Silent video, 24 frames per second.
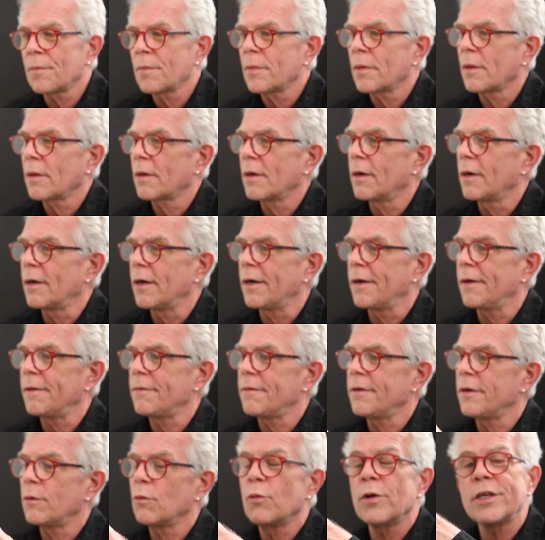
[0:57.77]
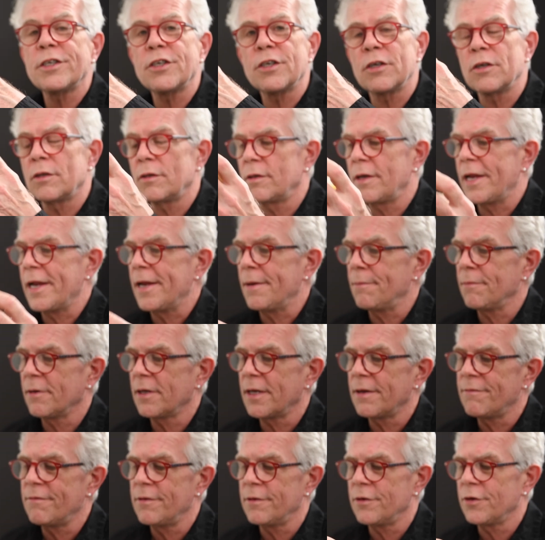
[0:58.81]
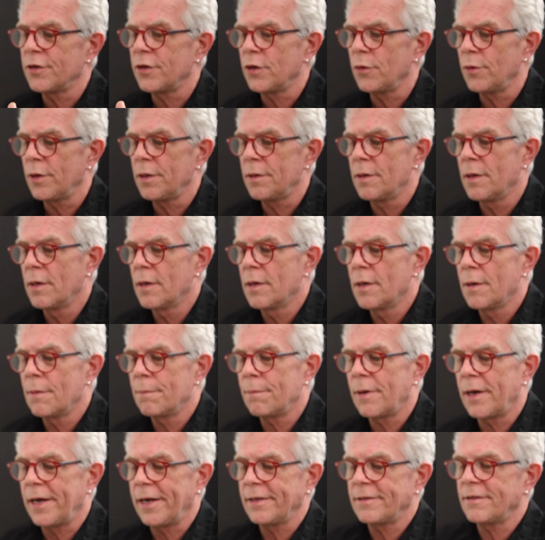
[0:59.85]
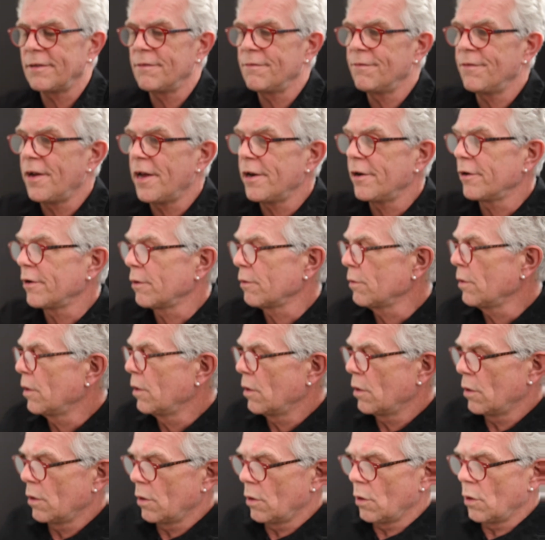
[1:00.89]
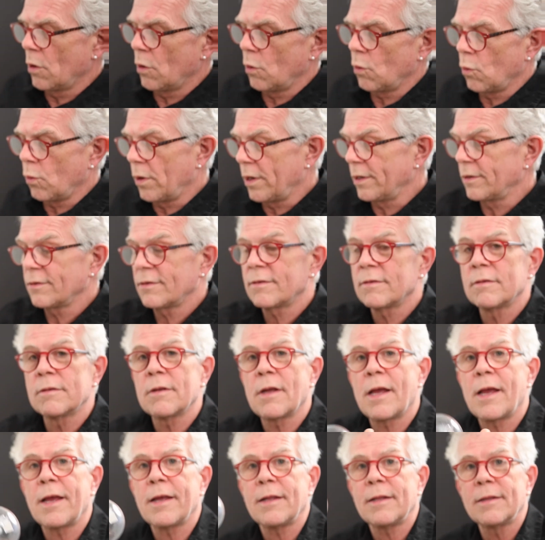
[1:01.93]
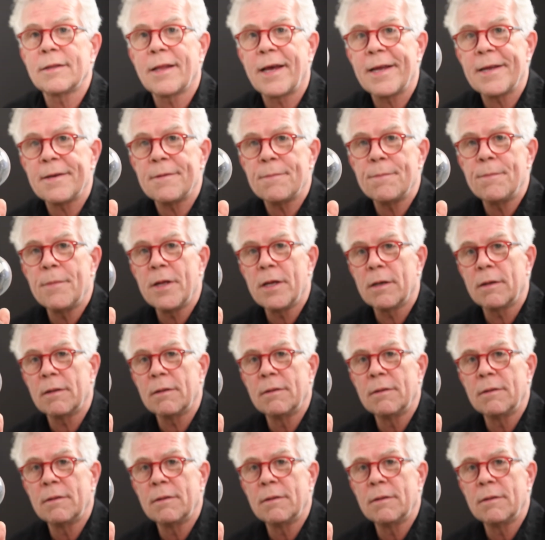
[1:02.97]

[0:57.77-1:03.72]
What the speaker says: The original name given to it by its inventor was a light mill,